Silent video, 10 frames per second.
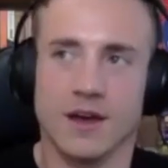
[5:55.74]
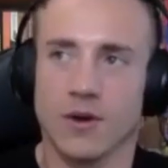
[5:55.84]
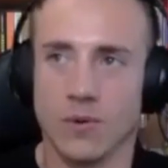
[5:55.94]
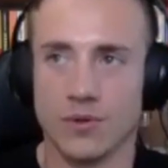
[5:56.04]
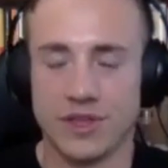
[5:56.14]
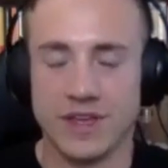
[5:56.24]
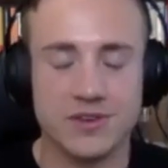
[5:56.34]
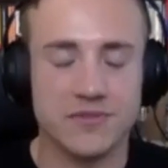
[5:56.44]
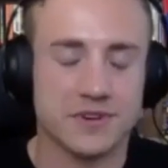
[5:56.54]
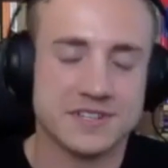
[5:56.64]
Well,
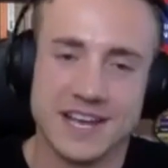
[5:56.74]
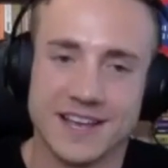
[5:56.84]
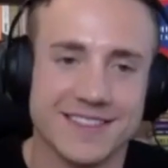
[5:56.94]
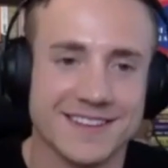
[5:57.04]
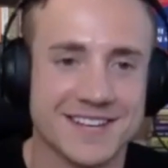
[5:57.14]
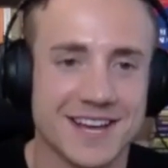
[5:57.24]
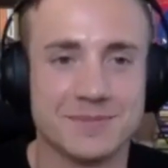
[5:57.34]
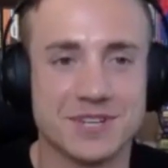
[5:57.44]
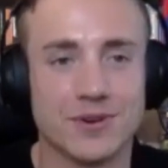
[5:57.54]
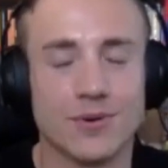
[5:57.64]
thank you for taking the
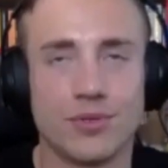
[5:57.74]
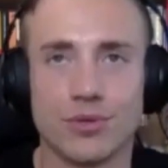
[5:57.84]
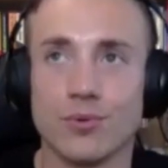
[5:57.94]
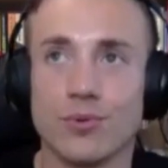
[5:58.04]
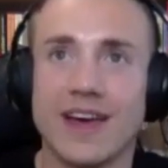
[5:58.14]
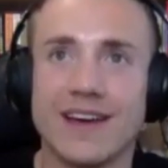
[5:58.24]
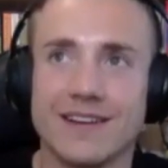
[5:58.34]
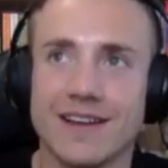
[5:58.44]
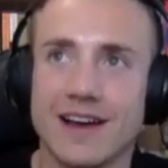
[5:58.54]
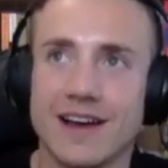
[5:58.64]
time to go through
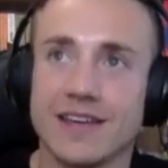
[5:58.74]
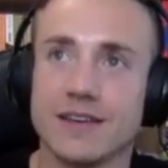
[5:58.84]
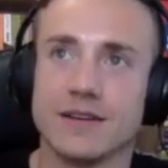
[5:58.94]
that. I